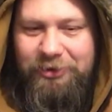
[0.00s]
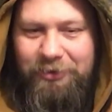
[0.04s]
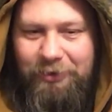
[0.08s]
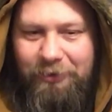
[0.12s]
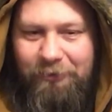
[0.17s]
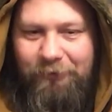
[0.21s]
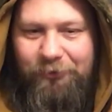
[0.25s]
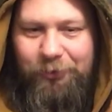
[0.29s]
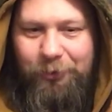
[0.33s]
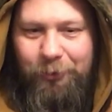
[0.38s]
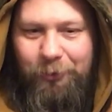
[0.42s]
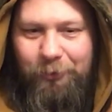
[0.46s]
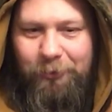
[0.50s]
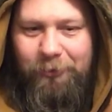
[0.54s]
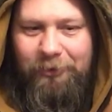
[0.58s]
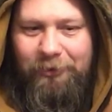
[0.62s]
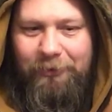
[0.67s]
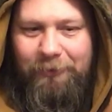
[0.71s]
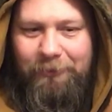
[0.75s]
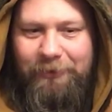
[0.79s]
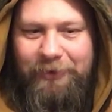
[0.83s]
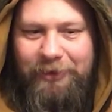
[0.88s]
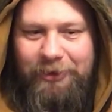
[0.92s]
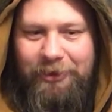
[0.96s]
of
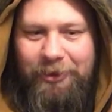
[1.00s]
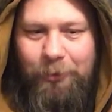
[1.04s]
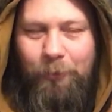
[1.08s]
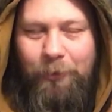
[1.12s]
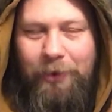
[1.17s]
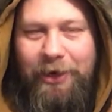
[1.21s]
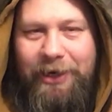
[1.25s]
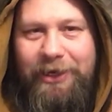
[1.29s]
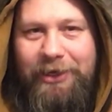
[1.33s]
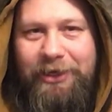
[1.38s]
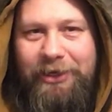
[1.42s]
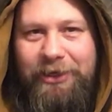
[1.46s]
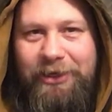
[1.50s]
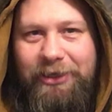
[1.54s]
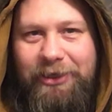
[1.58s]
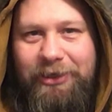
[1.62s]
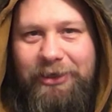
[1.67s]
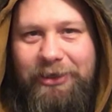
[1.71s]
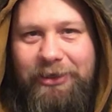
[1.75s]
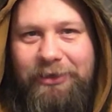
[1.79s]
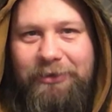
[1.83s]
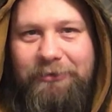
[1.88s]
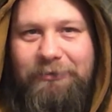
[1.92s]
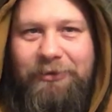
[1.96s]
Thor being a
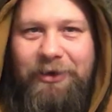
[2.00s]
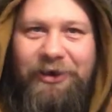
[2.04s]
whiny,